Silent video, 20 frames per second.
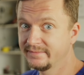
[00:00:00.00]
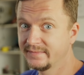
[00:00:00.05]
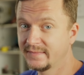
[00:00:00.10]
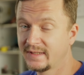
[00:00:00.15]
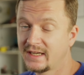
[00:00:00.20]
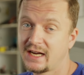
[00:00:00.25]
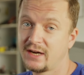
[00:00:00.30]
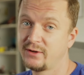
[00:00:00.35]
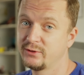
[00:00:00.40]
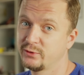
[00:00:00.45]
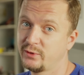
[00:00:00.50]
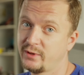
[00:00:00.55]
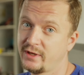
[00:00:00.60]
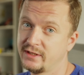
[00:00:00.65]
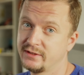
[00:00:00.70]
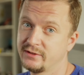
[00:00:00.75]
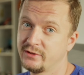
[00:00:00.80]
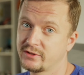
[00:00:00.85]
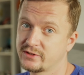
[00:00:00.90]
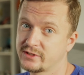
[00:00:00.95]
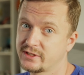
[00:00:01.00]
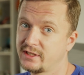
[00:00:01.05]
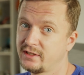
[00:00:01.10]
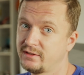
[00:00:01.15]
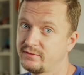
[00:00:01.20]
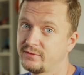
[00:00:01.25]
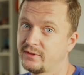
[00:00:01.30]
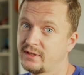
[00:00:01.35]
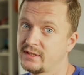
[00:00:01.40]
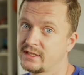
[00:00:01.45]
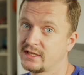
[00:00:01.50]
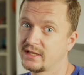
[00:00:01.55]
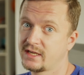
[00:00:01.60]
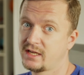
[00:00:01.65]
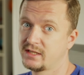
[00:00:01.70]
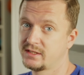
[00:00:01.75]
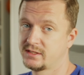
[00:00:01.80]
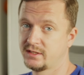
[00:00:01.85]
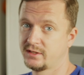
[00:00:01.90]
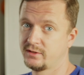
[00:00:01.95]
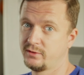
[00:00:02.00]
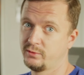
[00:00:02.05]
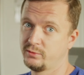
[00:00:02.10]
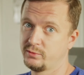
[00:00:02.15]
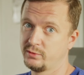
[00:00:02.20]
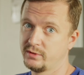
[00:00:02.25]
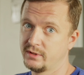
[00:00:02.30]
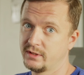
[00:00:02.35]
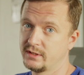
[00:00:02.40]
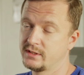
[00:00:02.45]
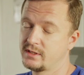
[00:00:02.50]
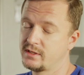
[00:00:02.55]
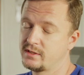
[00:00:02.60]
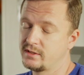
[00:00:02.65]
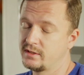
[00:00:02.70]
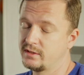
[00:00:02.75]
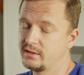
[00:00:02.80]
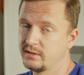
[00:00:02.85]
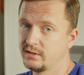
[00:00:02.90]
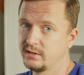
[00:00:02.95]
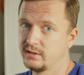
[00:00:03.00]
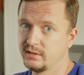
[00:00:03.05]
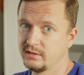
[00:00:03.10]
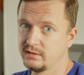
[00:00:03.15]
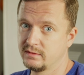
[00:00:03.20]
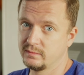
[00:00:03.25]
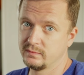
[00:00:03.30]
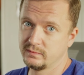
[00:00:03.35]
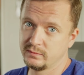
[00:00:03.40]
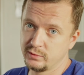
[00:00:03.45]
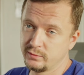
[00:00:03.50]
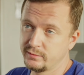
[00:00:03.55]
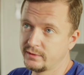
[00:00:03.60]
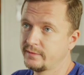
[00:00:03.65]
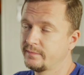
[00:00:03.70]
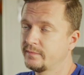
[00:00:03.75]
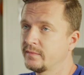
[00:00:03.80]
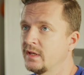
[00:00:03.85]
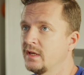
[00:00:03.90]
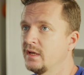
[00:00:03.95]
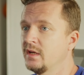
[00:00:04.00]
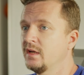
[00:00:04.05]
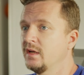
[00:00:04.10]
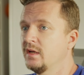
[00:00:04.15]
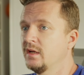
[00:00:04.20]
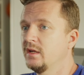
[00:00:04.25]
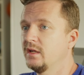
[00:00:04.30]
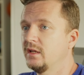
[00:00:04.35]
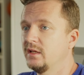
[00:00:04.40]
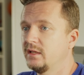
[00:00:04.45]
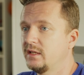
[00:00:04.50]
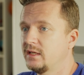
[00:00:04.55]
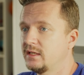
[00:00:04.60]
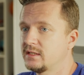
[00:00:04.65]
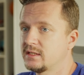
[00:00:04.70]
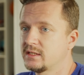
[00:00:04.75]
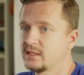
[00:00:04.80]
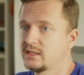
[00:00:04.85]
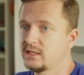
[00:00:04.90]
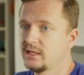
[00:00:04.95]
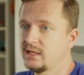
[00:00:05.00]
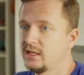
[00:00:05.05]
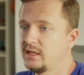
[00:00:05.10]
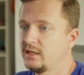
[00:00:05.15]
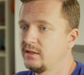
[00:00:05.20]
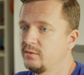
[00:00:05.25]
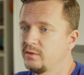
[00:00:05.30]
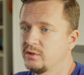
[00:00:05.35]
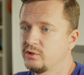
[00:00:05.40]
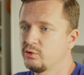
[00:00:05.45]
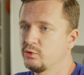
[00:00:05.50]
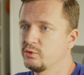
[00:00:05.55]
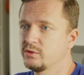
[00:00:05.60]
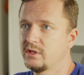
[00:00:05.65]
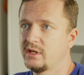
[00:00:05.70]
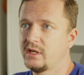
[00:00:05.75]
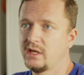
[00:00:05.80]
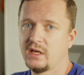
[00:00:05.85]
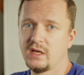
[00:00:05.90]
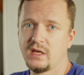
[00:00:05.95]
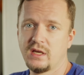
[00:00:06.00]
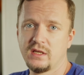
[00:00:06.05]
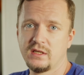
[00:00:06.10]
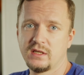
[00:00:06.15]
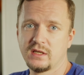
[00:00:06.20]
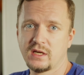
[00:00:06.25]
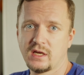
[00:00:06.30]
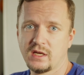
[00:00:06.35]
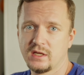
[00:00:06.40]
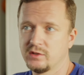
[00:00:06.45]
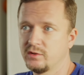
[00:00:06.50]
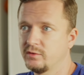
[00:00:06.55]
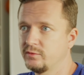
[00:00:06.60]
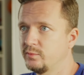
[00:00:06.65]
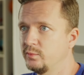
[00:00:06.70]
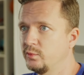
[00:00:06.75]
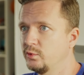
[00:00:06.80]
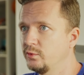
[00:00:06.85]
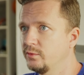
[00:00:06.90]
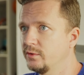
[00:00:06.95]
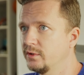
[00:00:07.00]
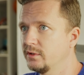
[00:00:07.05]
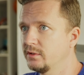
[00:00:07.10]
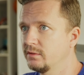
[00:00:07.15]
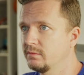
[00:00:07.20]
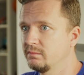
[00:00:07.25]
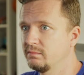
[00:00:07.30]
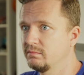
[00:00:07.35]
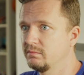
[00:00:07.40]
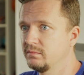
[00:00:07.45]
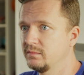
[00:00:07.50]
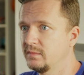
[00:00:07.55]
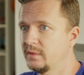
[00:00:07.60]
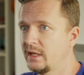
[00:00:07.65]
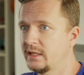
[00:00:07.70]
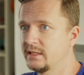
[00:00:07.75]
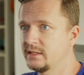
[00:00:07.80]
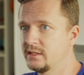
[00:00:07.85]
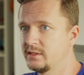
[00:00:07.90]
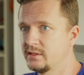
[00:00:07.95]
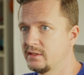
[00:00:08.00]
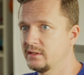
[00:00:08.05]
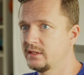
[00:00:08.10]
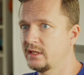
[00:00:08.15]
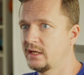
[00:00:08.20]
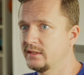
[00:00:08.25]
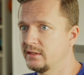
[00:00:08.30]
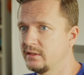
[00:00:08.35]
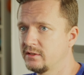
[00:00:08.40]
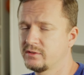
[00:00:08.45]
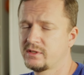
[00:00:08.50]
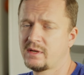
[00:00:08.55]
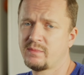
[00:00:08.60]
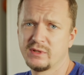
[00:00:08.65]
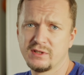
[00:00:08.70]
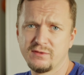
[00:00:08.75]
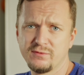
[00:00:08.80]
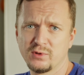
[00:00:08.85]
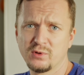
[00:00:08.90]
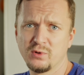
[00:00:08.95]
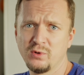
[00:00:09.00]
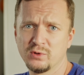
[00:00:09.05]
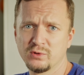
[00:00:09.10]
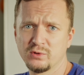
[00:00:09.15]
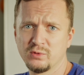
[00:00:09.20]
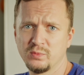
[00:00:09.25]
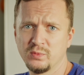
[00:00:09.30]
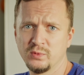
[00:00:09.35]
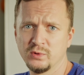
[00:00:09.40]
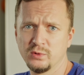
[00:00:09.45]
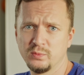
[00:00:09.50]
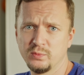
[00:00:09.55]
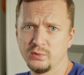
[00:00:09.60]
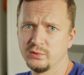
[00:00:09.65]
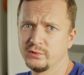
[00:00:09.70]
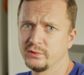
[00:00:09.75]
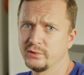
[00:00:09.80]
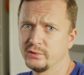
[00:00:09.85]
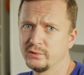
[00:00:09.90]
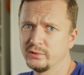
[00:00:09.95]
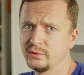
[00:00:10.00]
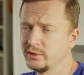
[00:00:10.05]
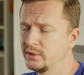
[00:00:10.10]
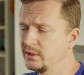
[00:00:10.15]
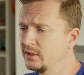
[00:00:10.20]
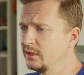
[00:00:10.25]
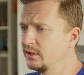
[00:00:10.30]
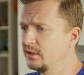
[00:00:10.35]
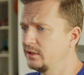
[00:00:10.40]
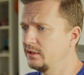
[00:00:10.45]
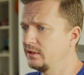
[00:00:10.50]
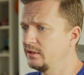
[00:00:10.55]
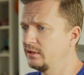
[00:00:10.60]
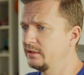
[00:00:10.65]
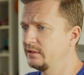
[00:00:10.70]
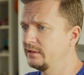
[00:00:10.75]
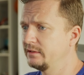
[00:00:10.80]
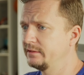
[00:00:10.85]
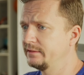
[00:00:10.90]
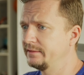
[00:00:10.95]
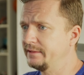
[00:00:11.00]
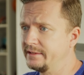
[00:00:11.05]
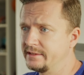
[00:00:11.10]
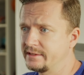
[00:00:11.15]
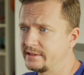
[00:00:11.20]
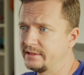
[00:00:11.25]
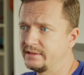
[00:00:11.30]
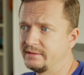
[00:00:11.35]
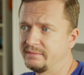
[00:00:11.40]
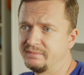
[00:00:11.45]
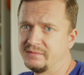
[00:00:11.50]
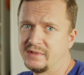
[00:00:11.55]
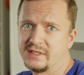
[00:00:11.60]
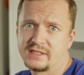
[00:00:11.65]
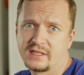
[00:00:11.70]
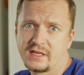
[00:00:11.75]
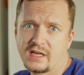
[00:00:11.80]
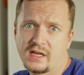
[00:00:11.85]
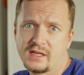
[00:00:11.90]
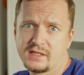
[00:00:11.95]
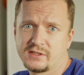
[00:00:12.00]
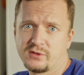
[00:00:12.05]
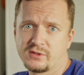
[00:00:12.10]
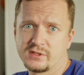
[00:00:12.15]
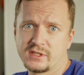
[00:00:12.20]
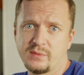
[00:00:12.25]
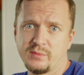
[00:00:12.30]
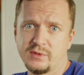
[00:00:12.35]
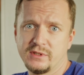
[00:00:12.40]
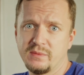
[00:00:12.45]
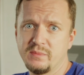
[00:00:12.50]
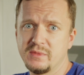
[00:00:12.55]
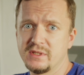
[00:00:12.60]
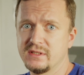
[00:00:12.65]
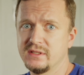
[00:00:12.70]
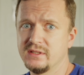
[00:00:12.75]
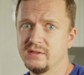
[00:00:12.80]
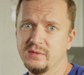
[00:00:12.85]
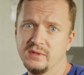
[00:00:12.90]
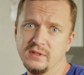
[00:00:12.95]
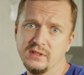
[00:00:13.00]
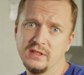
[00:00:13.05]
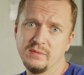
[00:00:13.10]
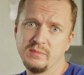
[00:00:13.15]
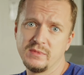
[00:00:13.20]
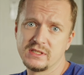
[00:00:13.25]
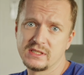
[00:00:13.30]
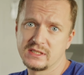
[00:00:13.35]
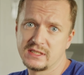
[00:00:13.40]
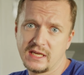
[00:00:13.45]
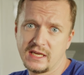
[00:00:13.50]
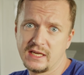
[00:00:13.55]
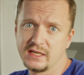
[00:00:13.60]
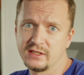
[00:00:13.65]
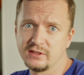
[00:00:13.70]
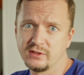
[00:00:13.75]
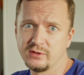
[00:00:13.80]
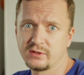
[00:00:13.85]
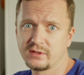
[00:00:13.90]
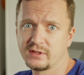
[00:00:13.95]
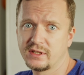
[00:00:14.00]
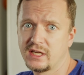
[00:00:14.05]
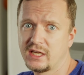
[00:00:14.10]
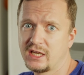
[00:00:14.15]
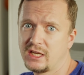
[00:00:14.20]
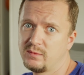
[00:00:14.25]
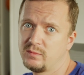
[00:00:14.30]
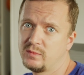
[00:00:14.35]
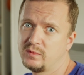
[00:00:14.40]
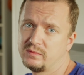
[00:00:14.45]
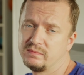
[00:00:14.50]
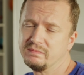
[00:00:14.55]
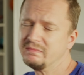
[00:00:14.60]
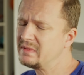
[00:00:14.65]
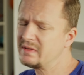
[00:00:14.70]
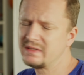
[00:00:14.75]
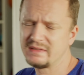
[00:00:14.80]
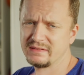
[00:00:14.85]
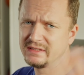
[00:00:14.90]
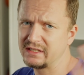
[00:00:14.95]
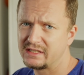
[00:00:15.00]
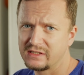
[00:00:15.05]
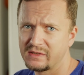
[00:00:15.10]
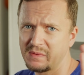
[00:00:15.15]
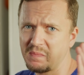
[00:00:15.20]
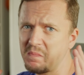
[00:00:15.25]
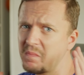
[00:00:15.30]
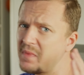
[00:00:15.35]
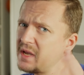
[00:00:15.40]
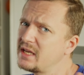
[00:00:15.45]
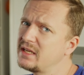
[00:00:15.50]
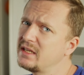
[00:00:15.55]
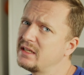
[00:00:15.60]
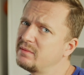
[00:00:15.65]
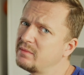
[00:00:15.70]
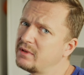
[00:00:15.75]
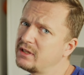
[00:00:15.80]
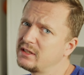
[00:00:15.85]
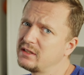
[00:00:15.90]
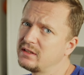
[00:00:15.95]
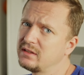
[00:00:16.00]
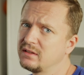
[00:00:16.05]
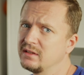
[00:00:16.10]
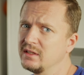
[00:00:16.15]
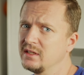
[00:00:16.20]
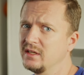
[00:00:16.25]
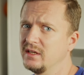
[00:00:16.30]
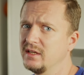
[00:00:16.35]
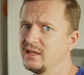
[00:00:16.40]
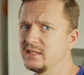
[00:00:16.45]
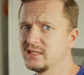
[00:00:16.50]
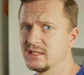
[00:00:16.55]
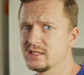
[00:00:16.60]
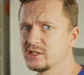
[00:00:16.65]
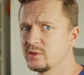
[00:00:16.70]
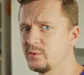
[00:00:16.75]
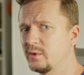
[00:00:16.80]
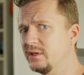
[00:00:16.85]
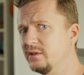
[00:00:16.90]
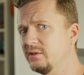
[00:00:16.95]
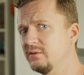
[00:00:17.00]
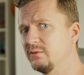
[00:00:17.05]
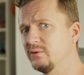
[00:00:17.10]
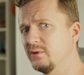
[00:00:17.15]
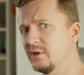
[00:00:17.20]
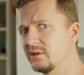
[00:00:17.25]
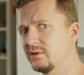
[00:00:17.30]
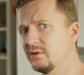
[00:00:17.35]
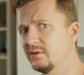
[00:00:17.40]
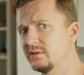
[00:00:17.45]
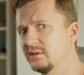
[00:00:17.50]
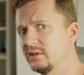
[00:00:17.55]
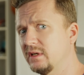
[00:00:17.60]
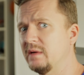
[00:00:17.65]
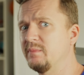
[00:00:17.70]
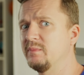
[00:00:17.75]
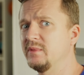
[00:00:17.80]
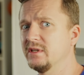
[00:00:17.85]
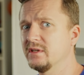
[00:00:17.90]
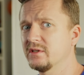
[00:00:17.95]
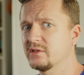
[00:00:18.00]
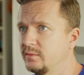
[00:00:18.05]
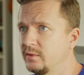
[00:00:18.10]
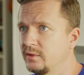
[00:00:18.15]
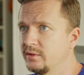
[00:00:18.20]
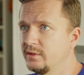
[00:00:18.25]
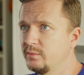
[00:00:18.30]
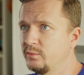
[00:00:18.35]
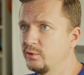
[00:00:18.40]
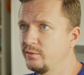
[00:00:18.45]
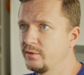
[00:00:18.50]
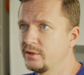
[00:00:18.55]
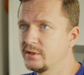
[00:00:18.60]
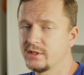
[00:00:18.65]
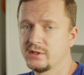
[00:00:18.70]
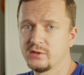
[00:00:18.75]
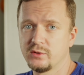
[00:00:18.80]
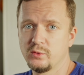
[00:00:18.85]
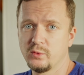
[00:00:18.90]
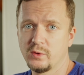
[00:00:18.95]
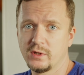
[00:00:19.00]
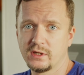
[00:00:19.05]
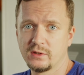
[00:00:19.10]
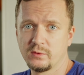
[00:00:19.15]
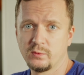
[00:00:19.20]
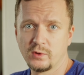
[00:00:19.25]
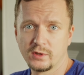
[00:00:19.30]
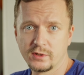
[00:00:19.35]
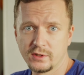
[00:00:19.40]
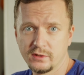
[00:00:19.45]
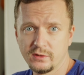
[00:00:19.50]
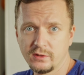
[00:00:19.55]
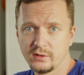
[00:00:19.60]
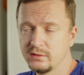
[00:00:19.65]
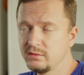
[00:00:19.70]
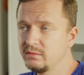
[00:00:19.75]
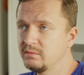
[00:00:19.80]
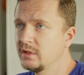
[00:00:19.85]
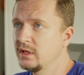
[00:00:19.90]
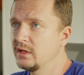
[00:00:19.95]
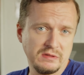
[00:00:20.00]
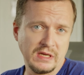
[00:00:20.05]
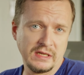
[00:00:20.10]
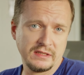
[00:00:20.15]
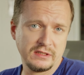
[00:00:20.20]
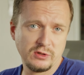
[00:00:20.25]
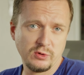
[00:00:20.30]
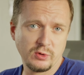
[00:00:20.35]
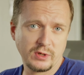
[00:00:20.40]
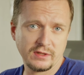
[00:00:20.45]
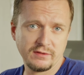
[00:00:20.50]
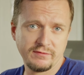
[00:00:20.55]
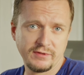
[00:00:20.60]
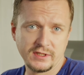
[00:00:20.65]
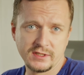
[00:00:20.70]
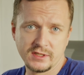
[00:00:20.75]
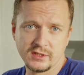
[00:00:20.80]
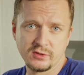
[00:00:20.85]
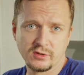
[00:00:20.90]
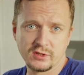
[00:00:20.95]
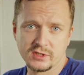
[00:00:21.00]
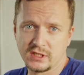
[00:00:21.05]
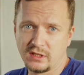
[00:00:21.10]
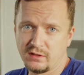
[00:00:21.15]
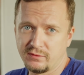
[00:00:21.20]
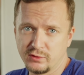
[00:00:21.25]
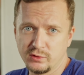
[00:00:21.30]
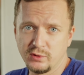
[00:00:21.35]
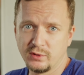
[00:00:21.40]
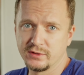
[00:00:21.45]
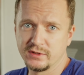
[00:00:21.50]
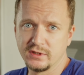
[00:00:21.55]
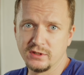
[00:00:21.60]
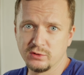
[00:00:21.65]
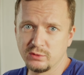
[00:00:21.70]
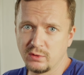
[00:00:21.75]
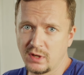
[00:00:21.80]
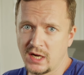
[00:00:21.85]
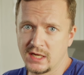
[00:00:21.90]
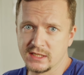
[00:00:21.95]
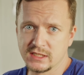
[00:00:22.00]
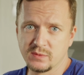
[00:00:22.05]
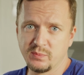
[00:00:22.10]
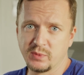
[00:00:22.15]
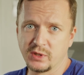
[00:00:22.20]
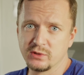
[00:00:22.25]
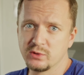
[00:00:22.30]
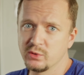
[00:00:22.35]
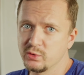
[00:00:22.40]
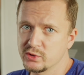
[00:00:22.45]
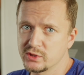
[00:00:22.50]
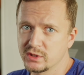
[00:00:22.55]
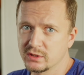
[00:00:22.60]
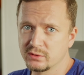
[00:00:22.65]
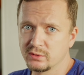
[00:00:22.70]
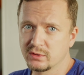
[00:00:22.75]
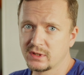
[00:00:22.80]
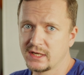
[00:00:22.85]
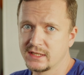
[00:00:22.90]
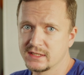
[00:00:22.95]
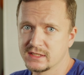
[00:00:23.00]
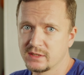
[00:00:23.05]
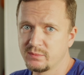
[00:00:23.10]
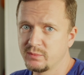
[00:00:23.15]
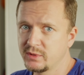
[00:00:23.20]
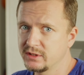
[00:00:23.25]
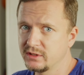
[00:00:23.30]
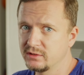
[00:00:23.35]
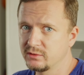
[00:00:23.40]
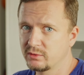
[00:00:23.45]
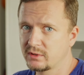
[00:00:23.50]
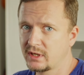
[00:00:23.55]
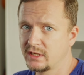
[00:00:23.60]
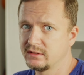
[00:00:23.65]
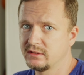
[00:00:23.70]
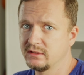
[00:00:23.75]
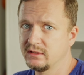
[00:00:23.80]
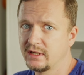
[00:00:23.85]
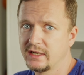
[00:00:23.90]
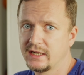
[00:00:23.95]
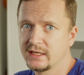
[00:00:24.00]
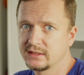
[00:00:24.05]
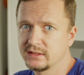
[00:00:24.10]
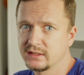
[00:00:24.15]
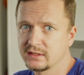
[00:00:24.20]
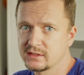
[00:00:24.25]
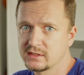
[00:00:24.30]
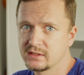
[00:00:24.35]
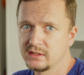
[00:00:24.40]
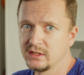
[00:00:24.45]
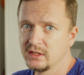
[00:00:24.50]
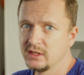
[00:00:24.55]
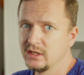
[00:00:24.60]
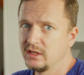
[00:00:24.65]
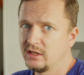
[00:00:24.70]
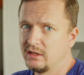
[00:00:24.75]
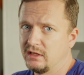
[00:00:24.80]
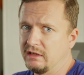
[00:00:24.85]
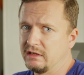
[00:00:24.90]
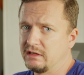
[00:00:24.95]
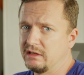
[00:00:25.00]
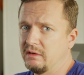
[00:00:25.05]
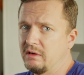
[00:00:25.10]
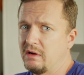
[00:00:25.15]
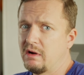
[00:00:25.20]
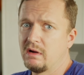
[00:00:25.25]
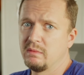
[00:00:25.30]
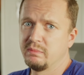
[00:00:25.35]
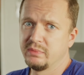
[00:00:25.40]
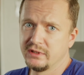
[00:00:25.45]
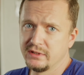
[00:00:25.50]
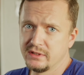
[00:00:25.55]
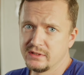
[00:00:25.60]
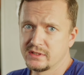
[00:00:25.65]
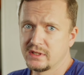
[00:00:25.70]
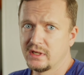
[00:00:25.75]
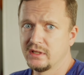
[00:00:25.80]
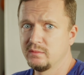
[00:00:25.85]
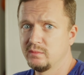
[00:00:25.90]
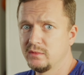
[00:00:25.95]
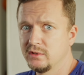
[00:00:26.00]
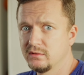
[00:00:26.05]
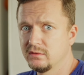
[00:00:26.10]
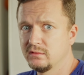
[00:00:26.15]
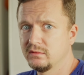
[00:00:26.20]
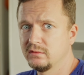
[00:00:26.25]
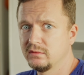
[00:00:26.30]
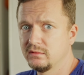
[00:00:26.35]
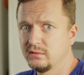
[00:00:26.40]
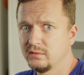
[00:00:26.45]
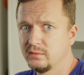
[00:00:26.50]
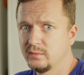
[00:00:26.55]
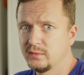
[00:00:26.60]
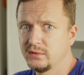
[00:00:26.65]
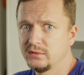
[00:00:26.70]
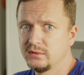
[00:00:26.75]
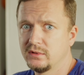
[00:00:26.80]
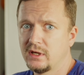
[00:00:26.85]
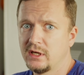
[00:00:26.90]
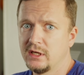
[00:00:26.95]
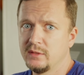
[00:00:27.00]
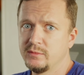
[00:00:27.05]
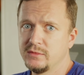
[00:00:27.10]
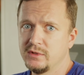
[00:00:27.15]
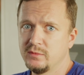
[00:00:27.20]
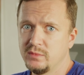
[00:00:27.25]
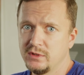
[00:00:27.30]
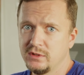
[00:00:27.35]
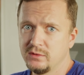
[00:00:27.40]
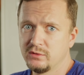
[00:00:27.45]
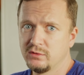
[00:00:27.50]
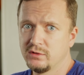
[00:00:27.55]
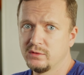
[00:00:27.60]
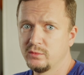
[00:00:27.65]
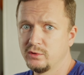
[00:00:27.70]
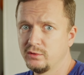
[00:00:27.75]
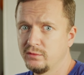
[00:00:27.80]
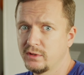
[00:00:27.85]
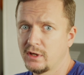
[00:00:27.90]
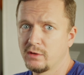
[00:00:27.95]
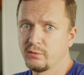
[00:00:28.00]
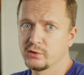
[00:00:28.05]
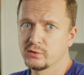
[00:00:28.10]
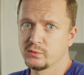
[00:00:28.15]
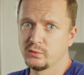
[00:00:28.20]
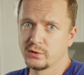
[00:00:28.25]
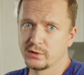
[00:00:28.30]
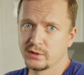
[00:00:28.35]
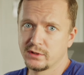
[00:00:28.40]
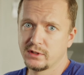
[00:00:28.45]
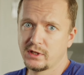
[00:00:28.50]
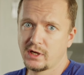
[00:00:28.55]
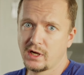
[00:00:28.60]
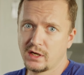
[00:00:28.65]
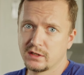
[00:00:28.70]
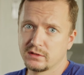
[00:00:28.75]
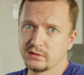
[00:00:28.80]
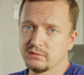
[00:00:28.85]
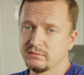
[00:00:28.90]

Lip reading: how to add yourself as a cast and crew to the existing movie. Let's say we choose any kind of movie, existing title. Somebody forgot to put you as a cast, or somebody did a mistake in your name. There is many reasons why you are not appears on the movies that you were working on, and you can fix it yourself. You don't need to ask producer to write somebody, to write the directors like, oh, please add me to IMDb to the movie I was working hard.